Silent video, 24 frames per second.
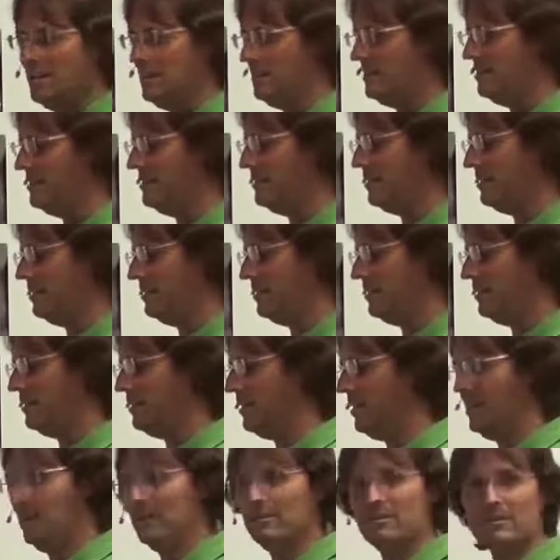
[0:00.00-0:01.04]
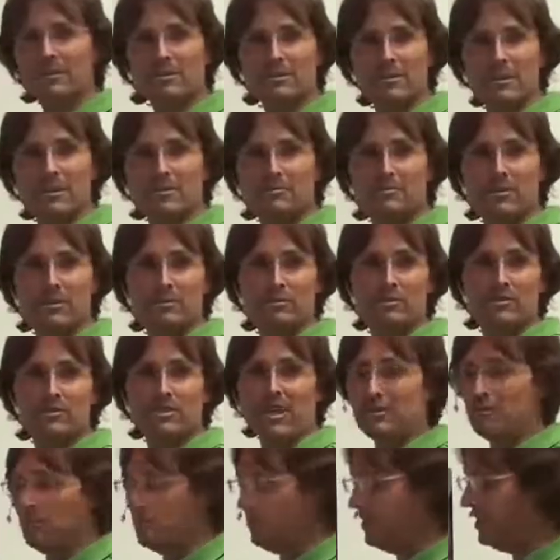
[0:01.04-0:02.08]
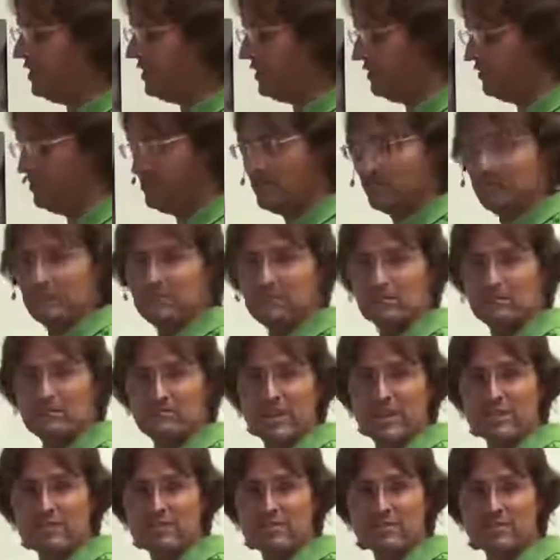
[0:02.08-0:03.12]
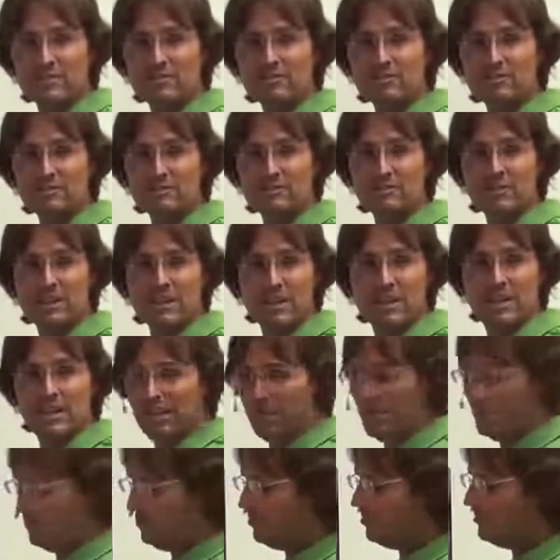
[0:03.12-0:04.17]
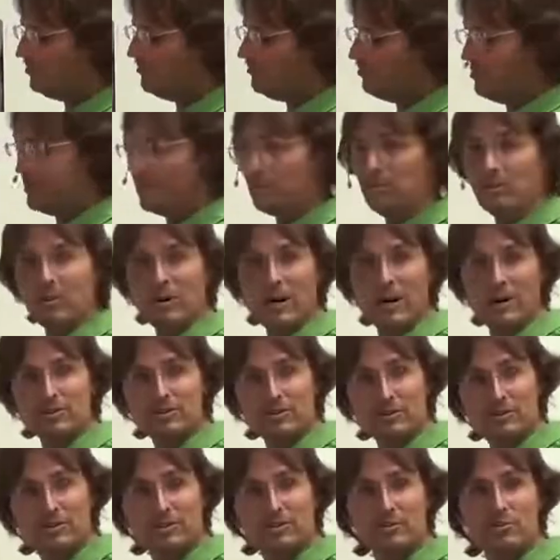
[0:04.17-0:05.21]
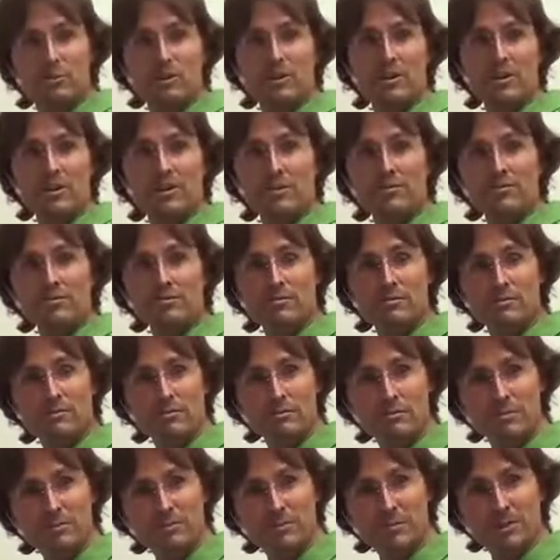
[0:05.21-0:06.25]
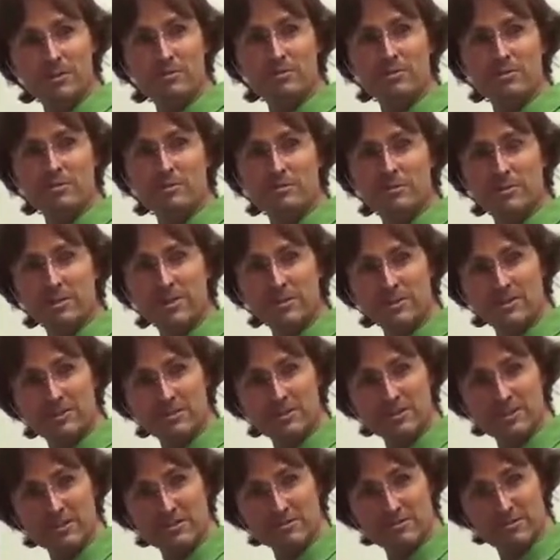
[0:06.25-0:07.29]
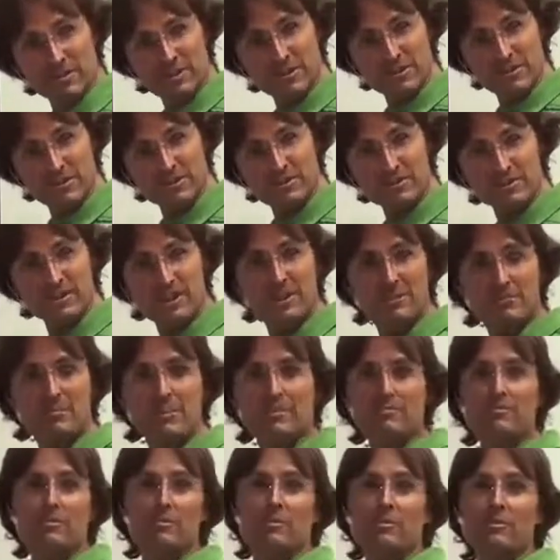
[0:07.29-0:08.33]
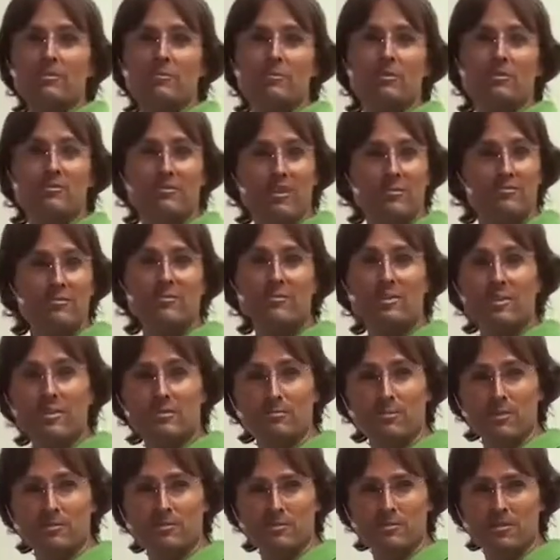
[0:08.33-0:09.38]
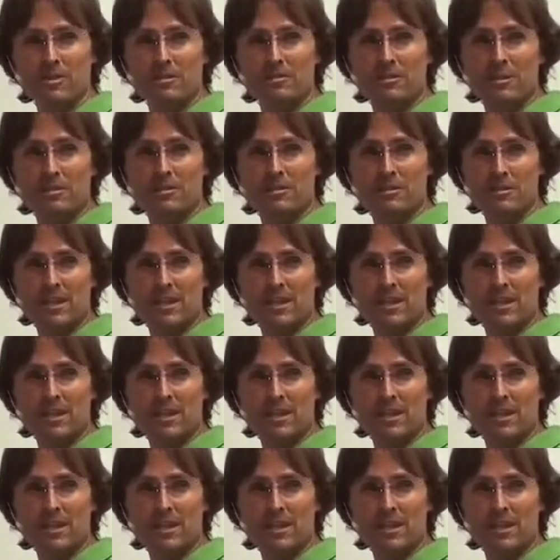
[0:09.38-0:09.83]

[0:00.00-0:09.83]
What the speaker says: And if he was unwilling to face the issue, it would have required you working through your emotional preconditioning first before you would have ever seen what was going on.